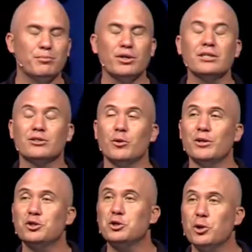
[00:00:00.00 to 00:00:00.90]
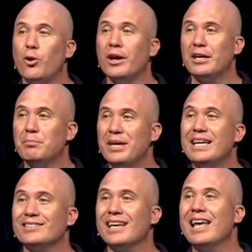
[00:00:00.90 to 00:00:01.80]
brings so much joy and
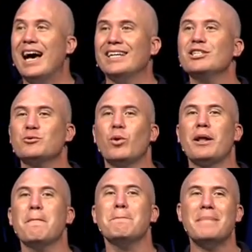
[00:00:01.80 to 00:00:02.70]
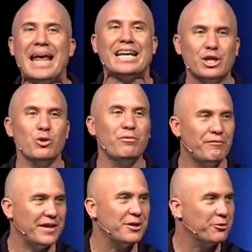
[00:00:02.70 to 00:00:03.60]
peace. I just want to make you
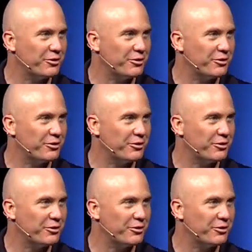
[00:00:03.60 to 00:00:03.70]
feel